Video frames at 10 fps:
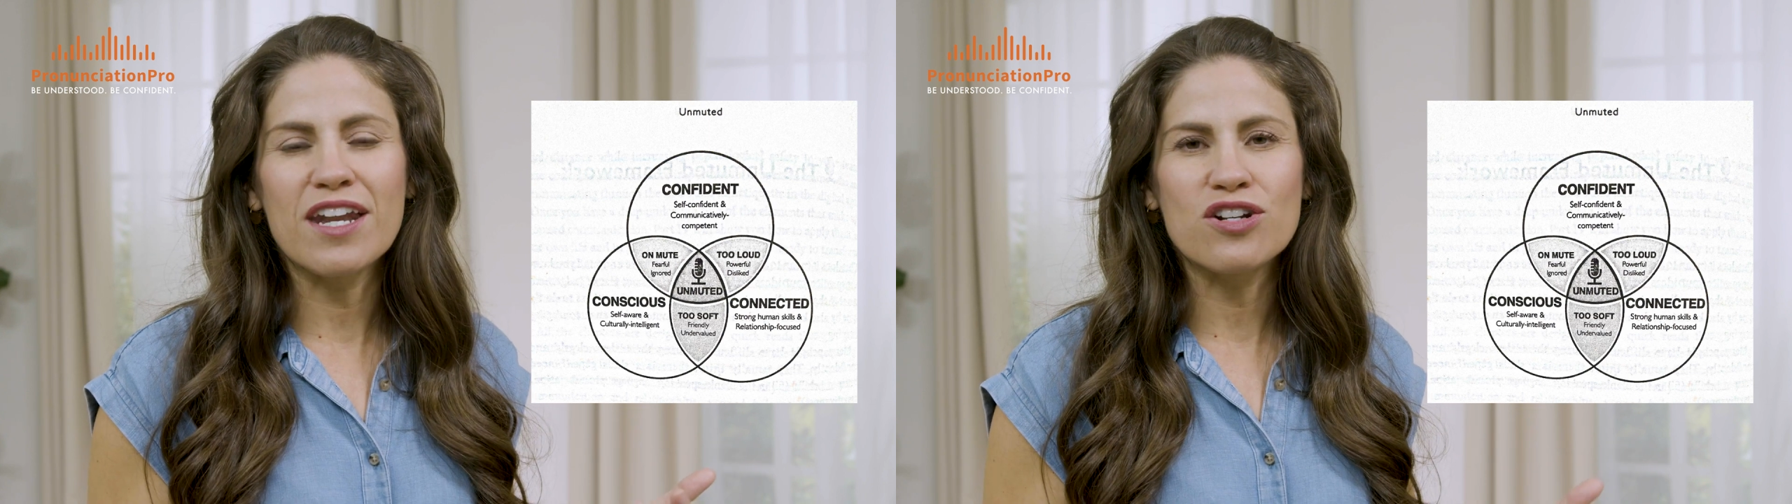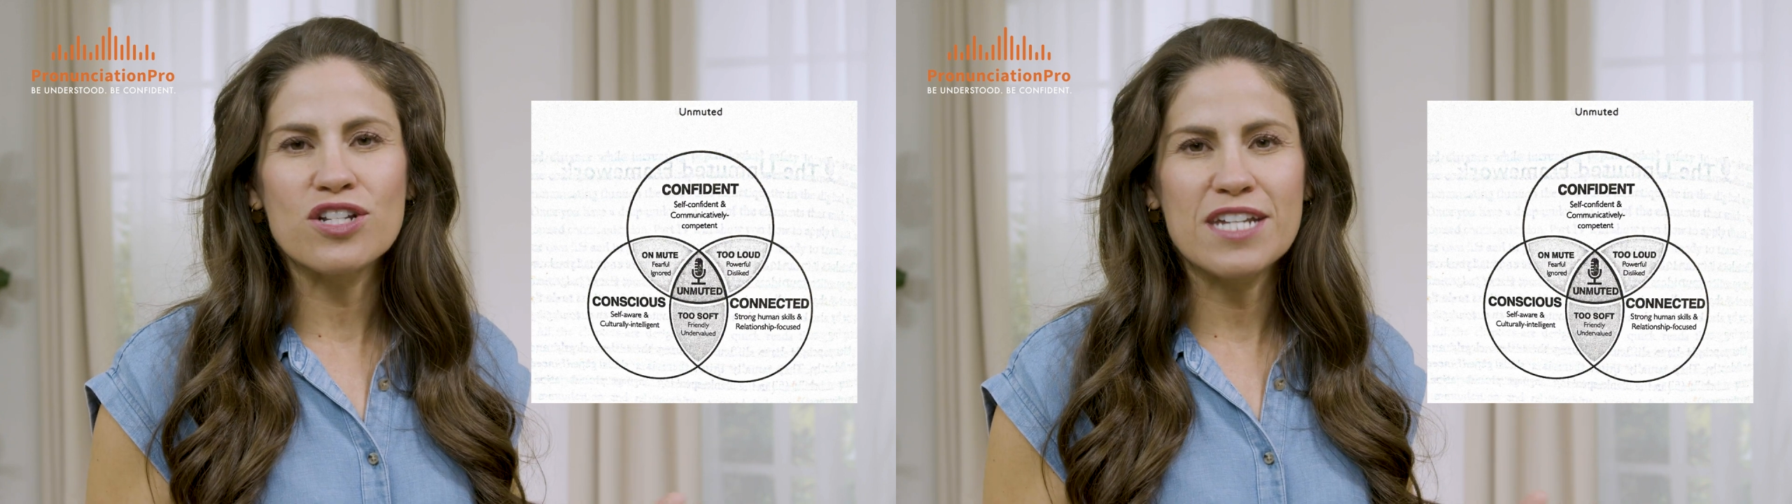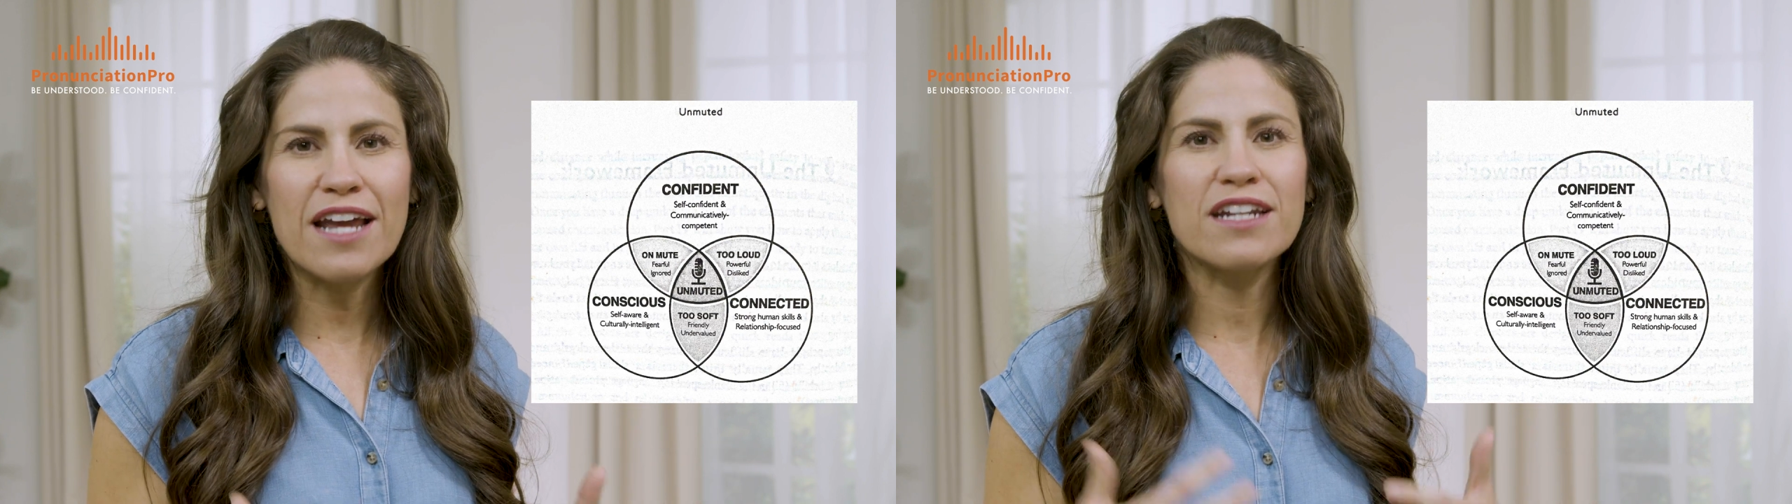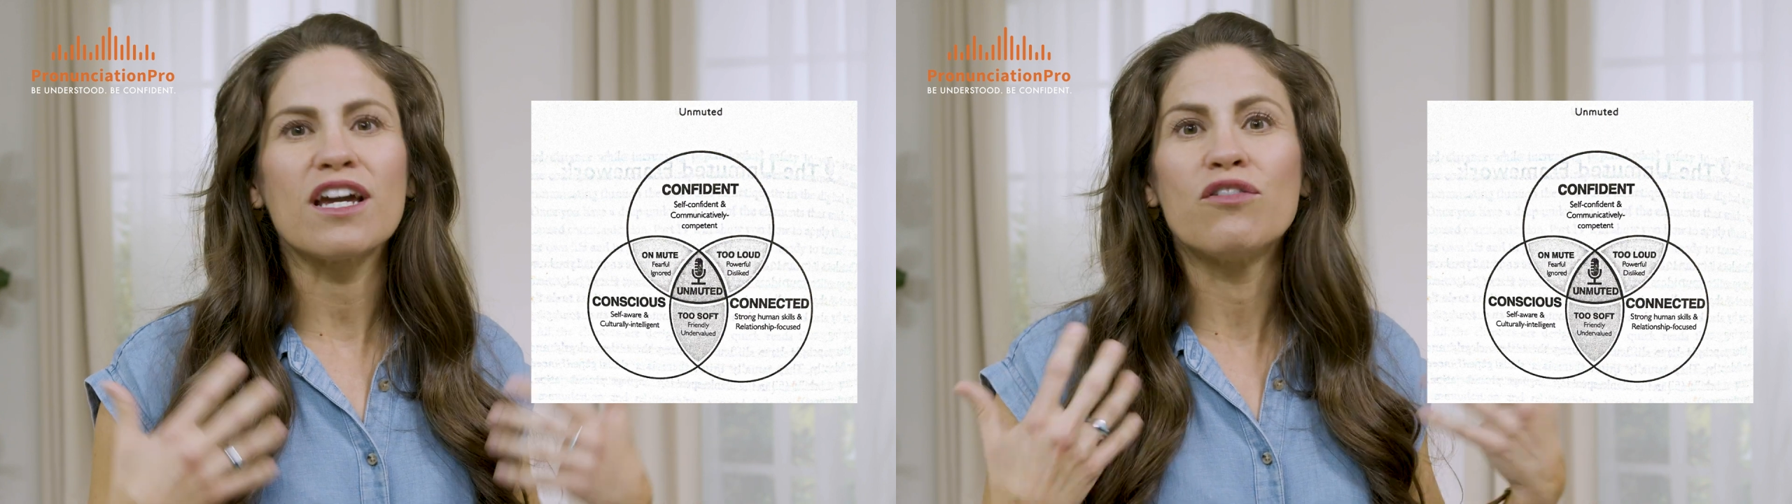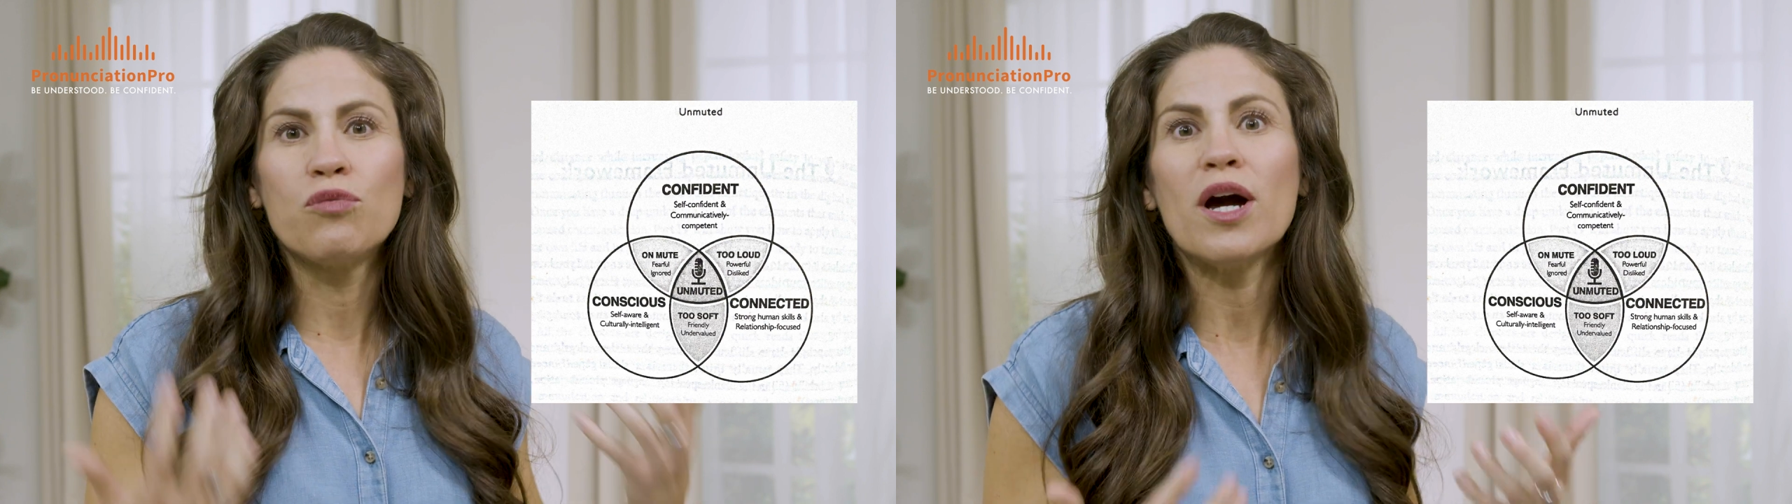understanding
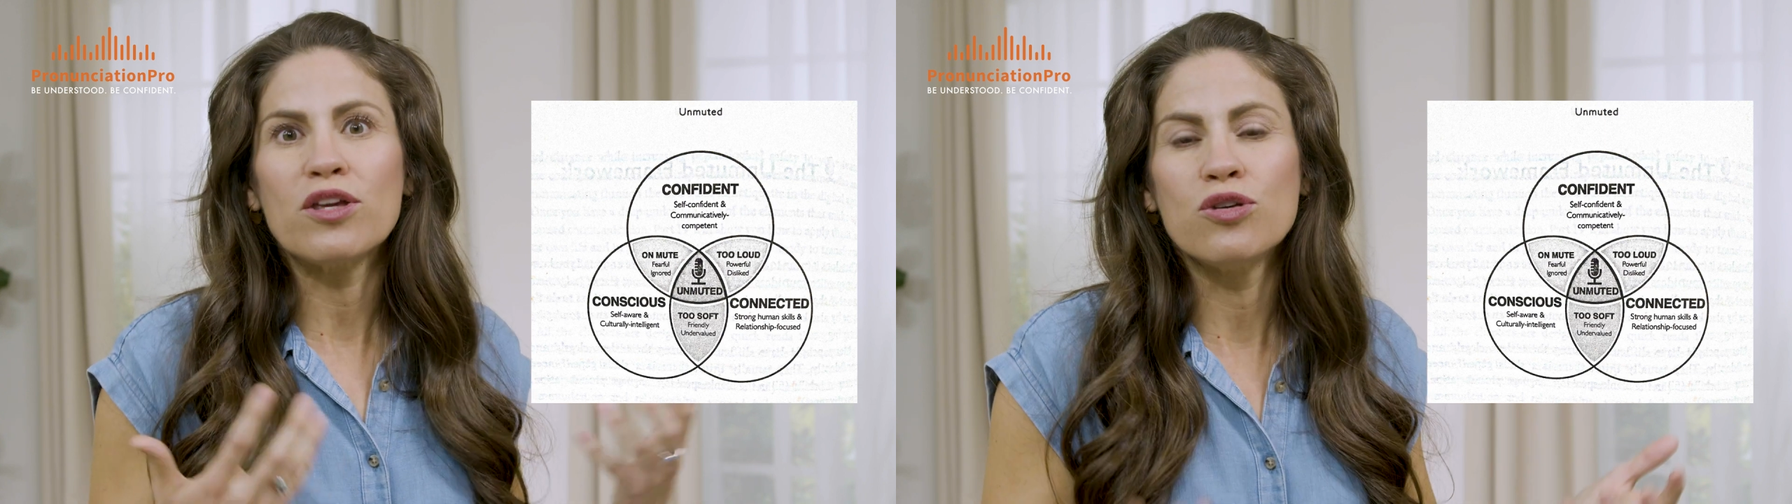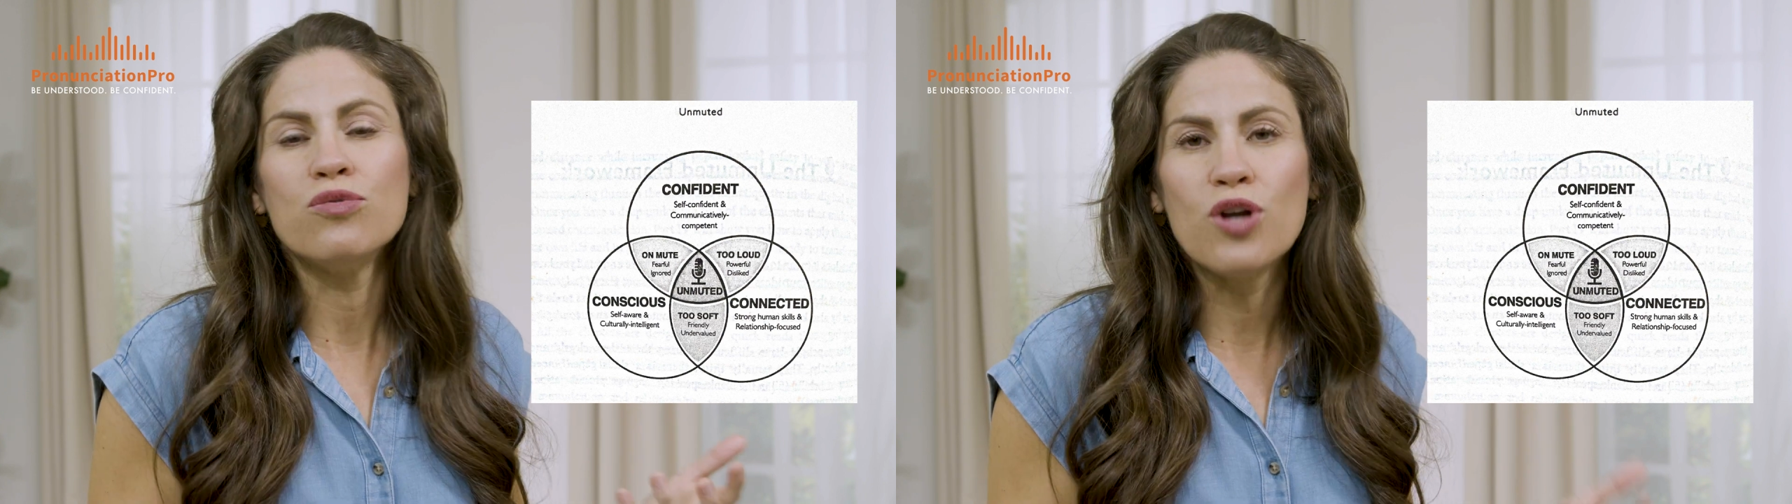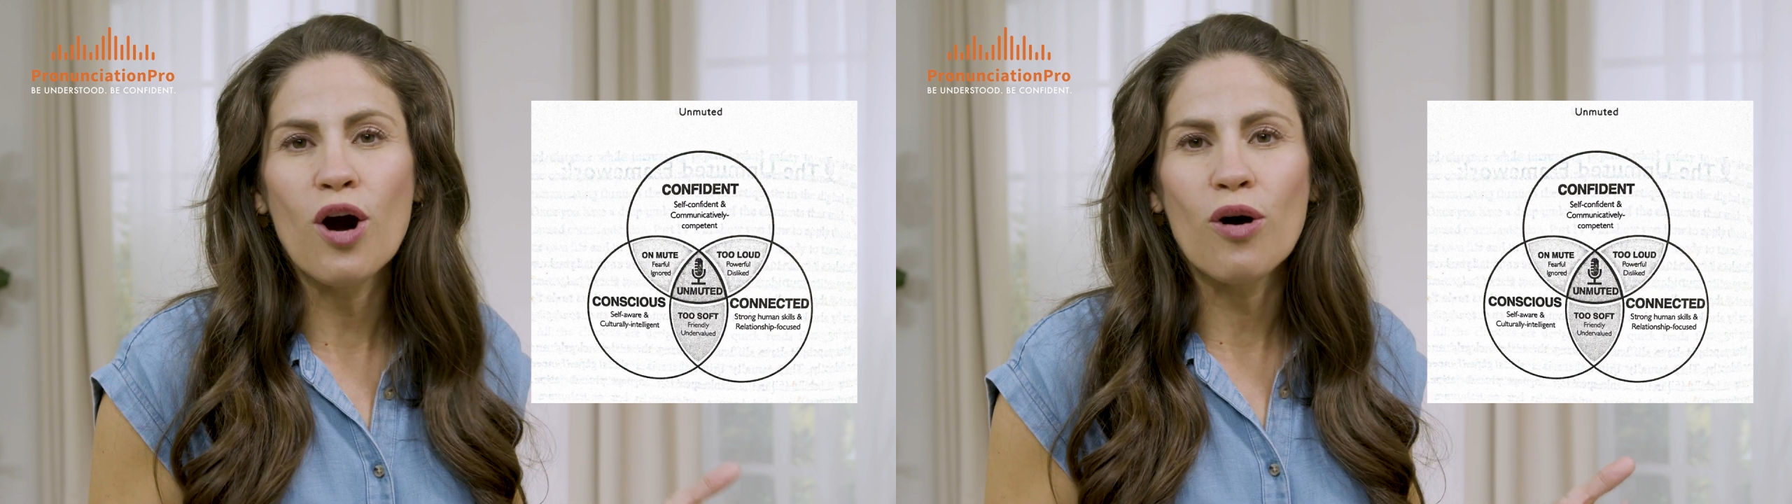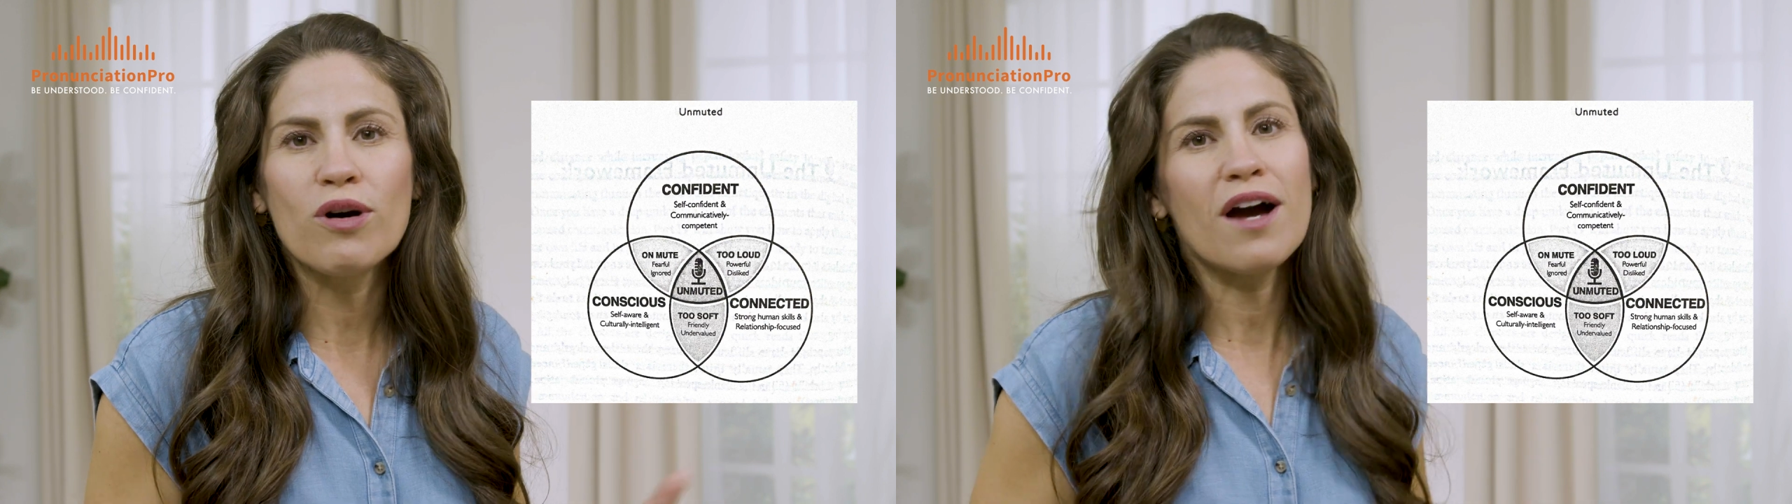of what you know